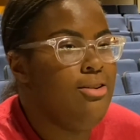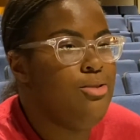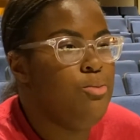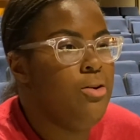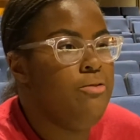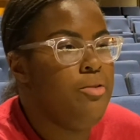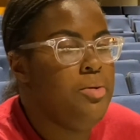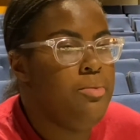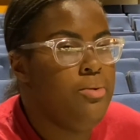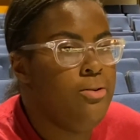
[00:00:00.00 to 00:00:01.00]
sport for
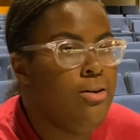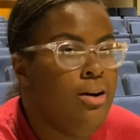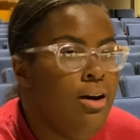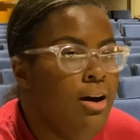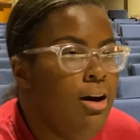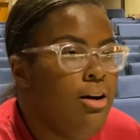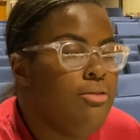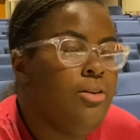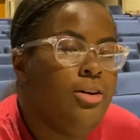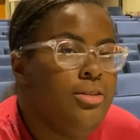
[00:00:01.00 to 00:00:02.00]
people of all